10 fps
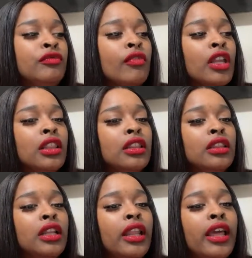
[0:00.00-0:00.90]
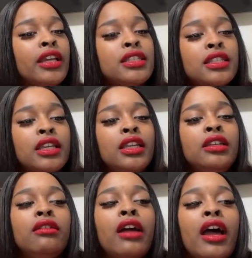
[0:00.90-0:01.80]
The next thing, you
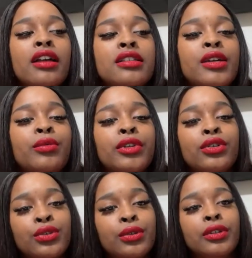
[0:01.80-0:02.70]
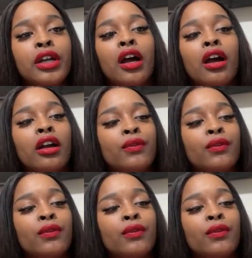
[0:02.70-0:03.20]
guys, that we're doing are,